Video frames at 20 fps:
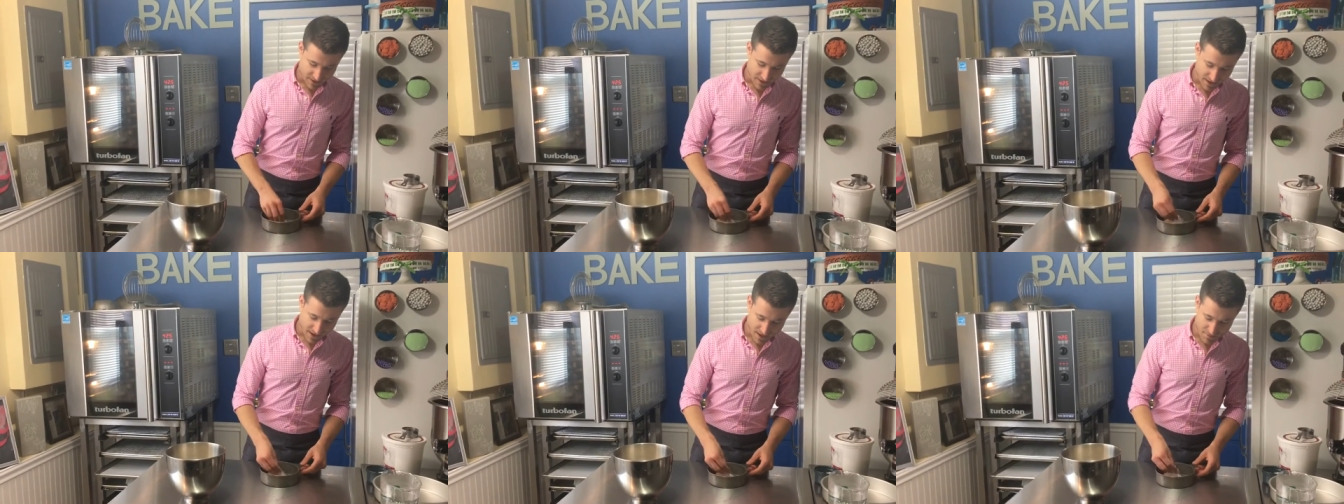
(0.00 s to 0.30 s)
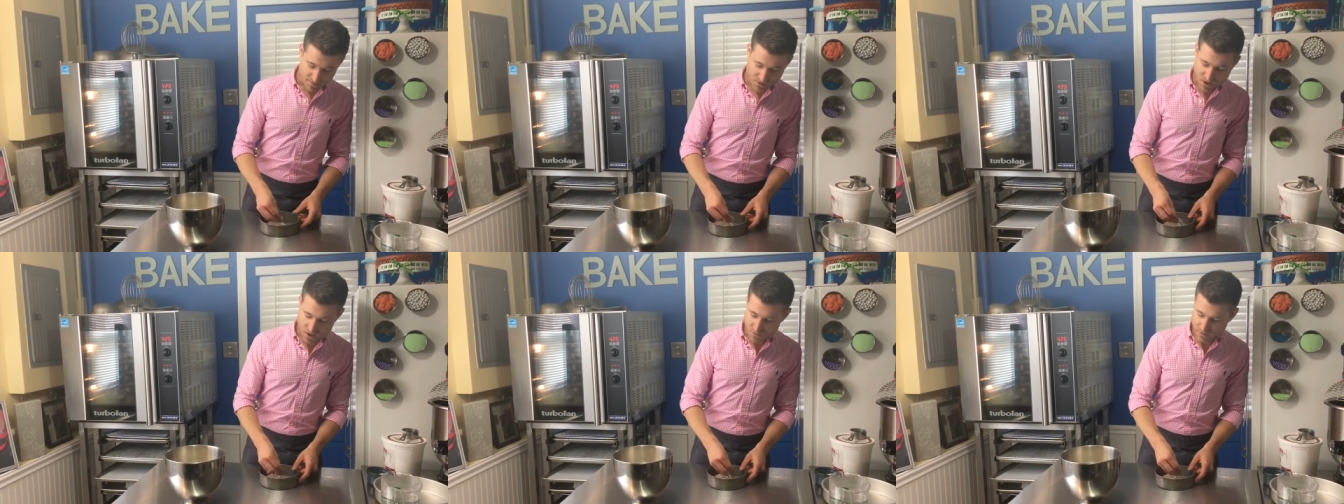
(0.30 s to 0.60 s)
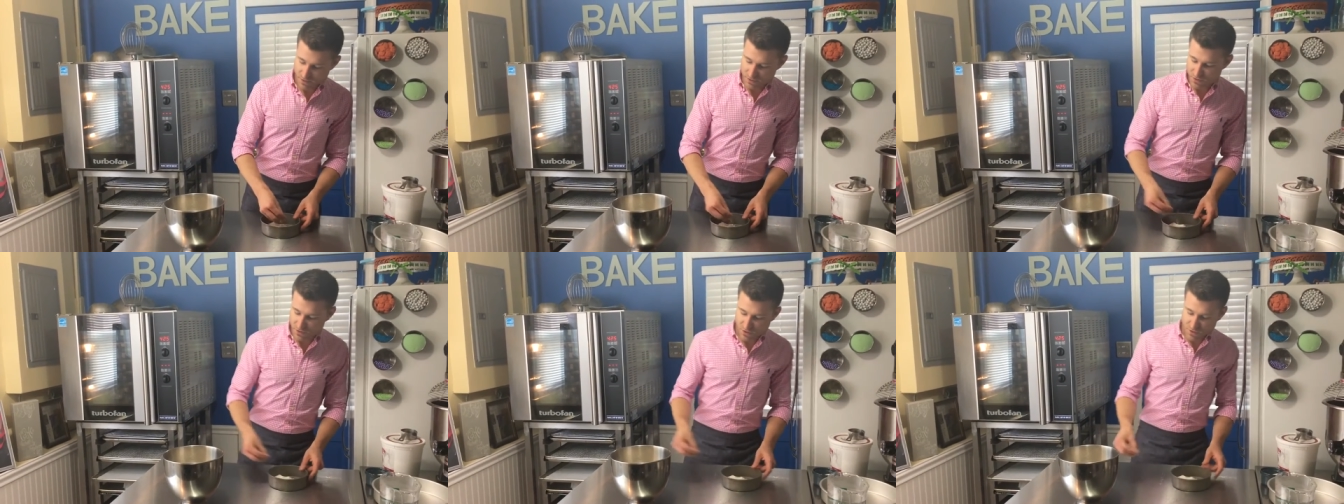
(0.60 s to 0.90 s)
I'm
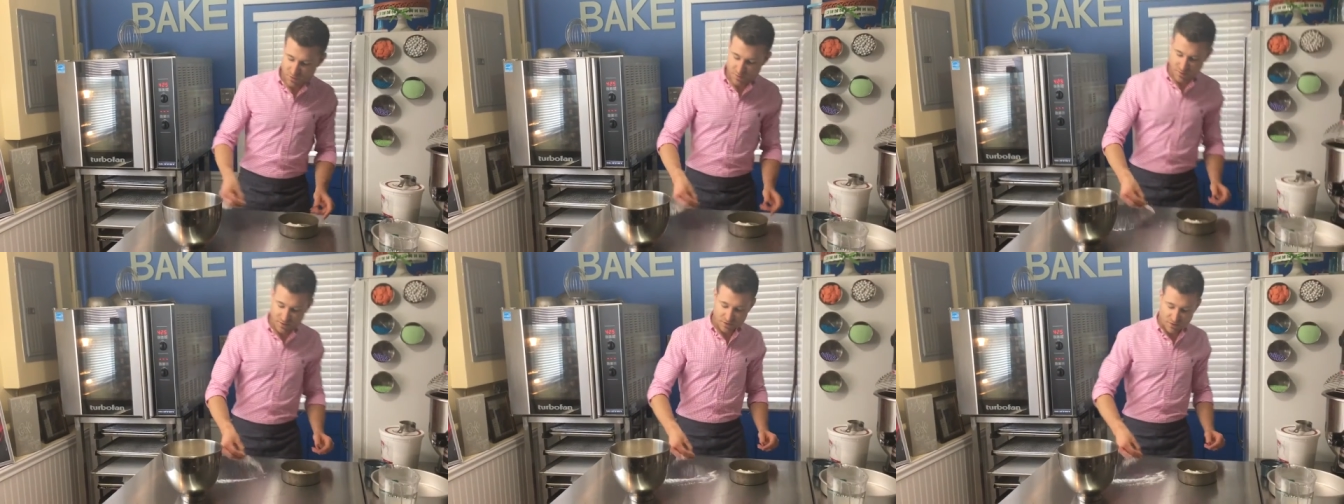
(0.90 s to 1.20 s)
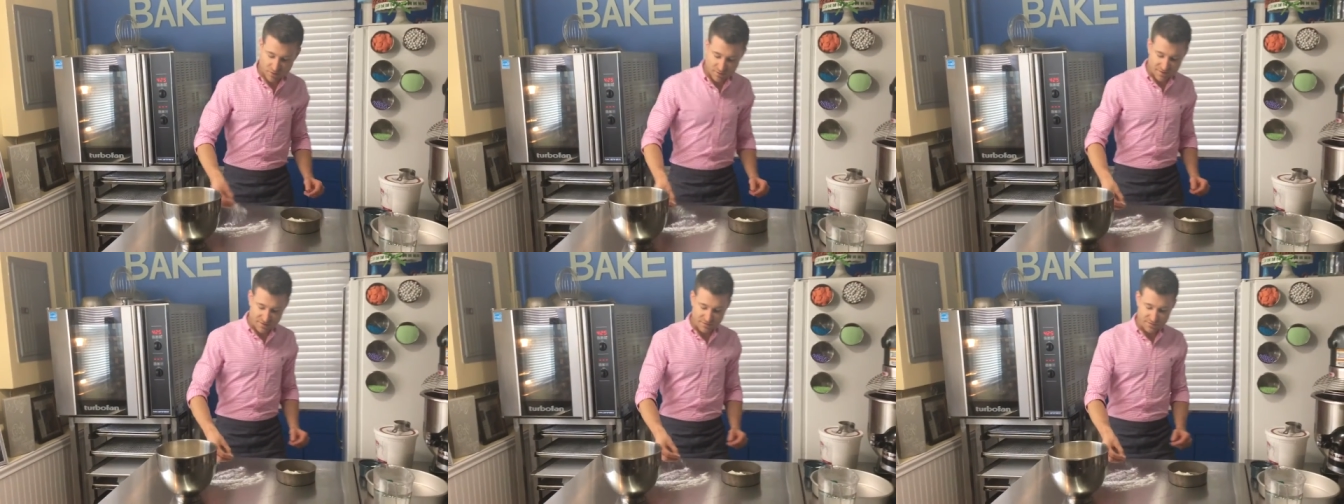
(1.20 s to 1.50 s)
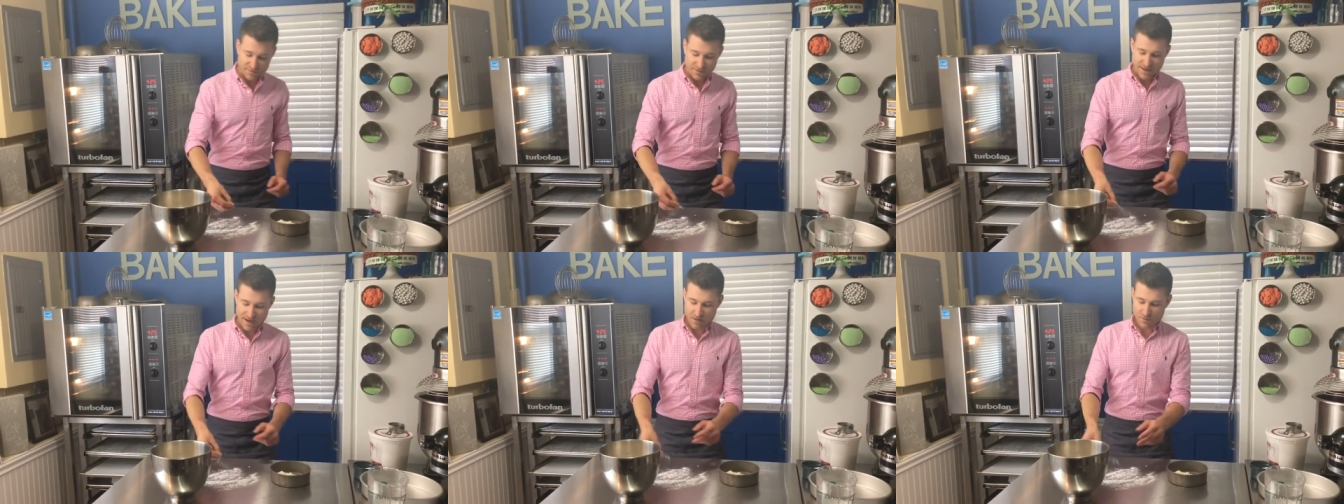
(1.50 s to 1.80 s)
going to put a little bit of
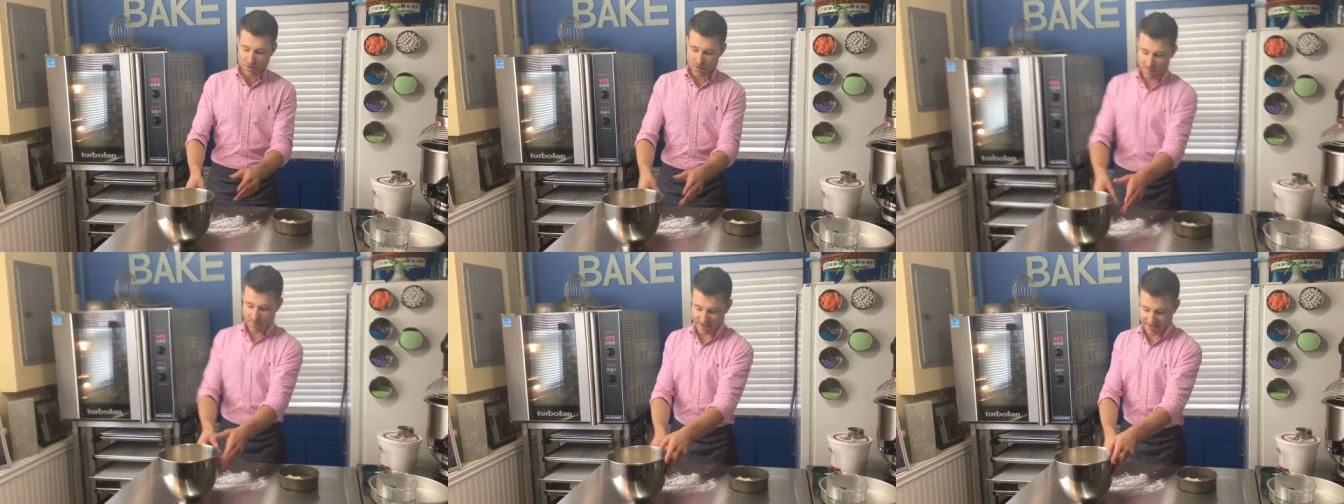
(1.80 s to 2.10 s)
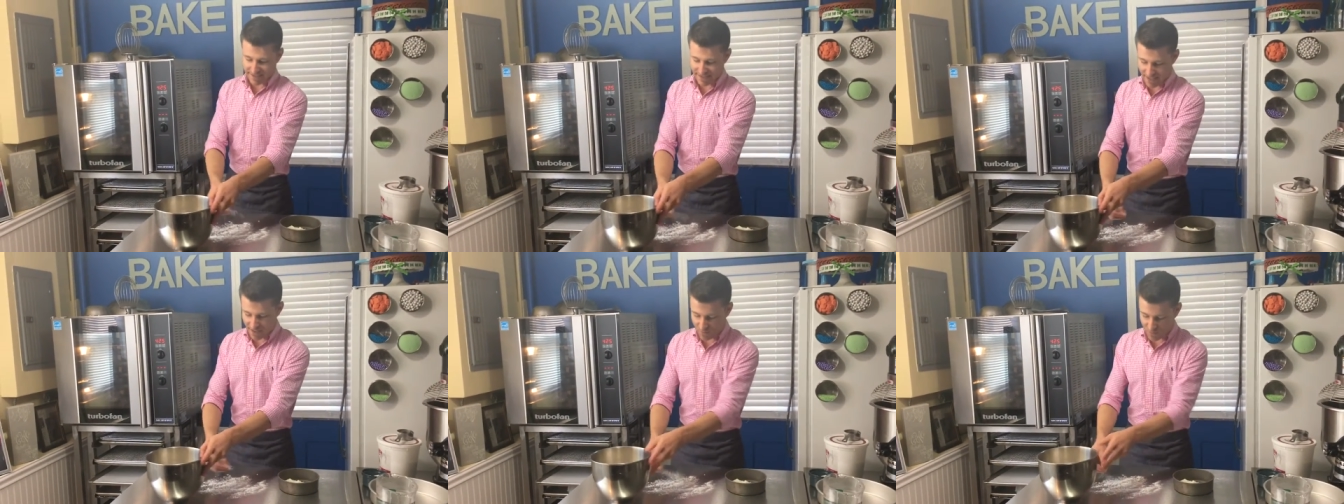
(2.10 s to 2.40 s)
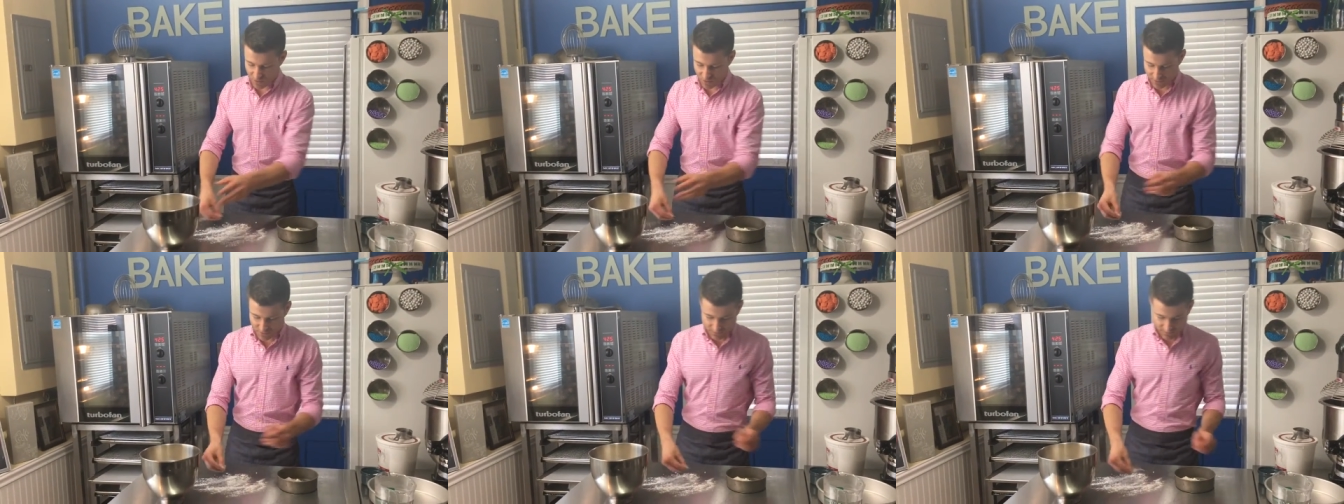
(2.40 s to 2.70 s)
flour on my
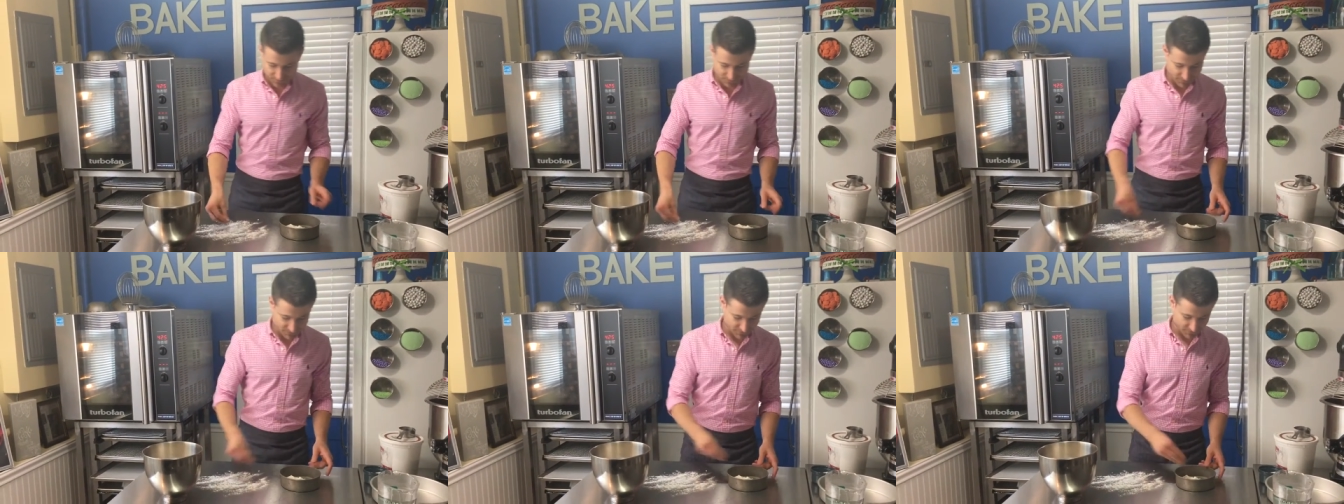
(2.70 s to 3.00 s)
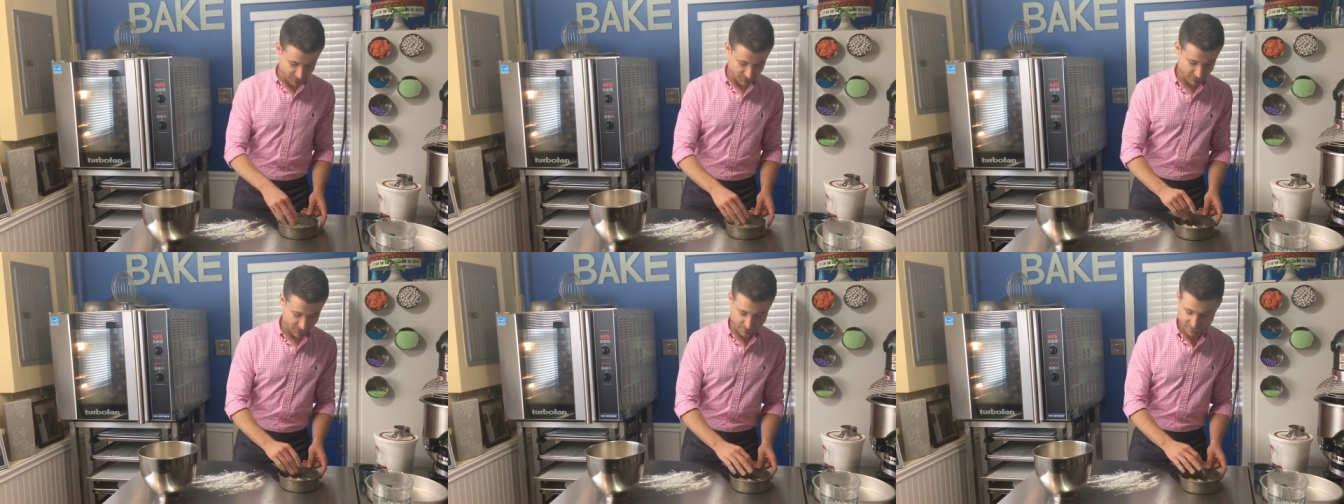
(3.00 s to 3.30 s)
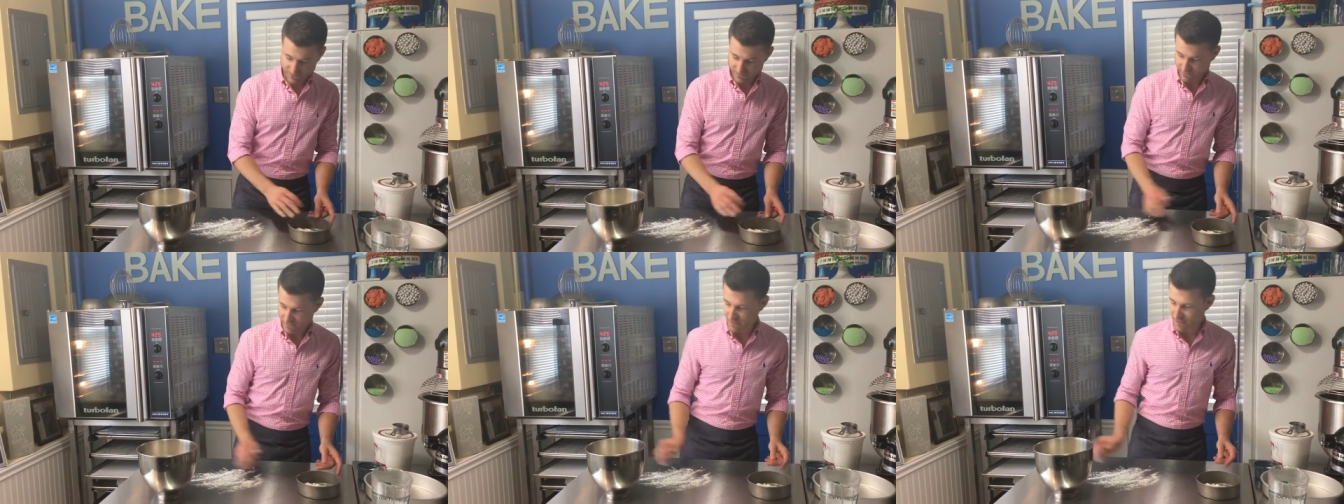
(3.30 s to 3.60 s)
table
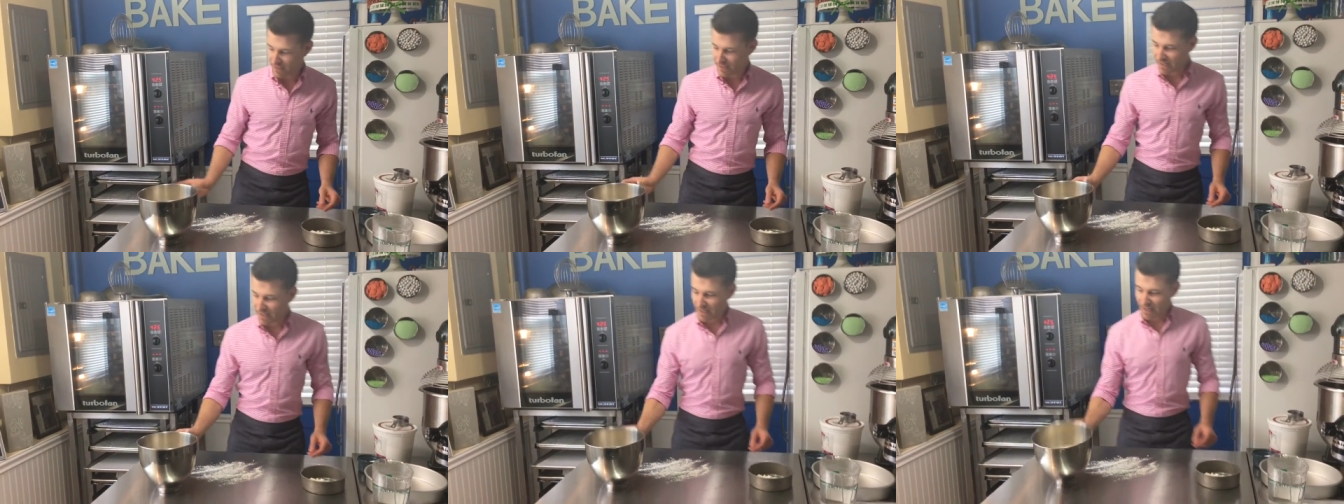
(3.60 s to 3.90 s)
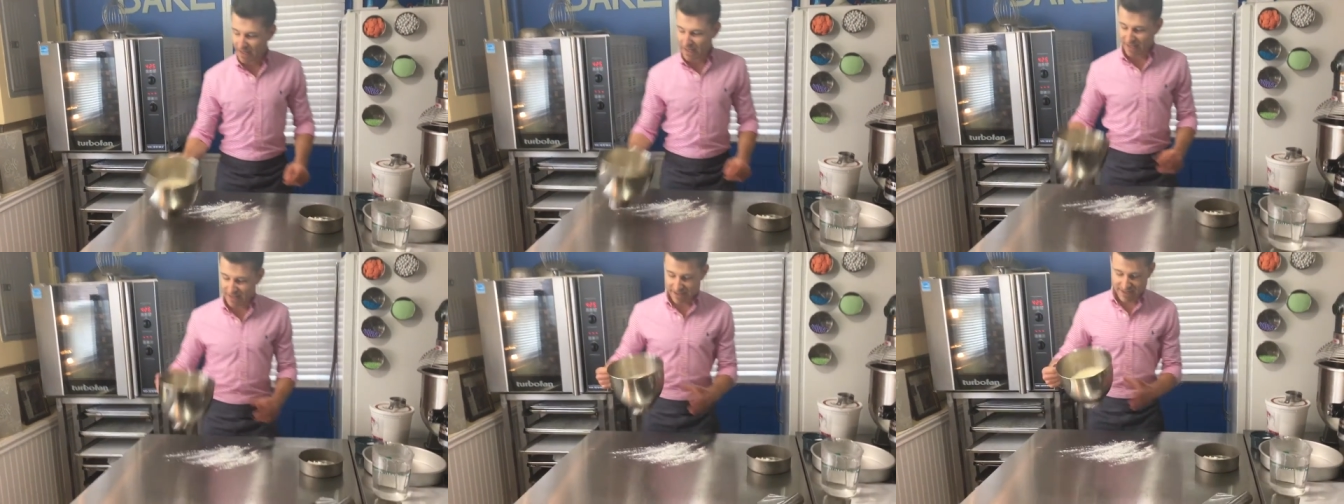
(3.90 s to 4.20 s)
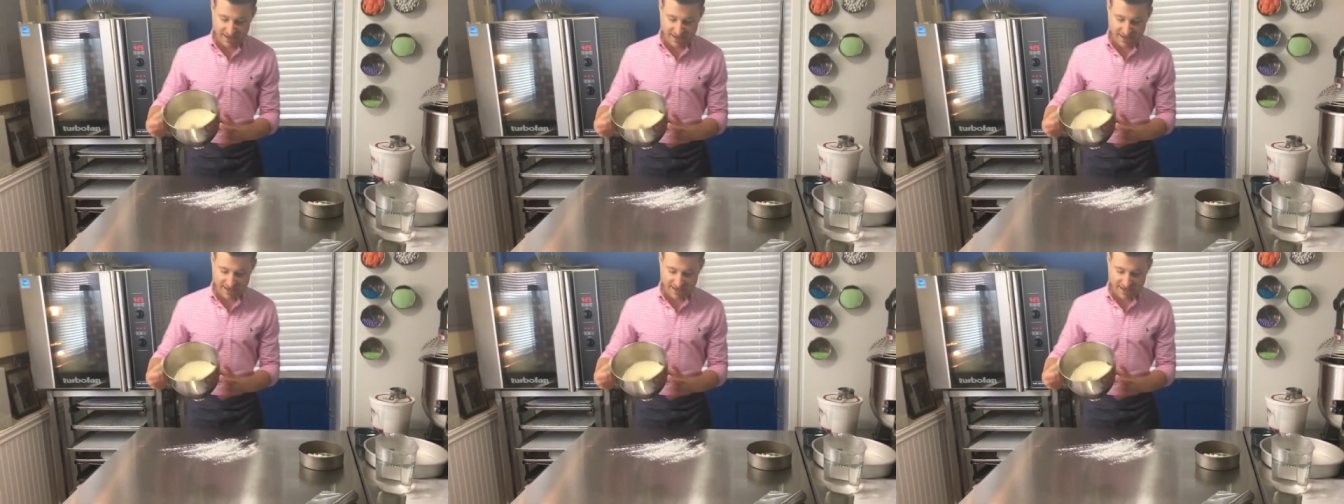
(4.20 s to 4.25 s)
and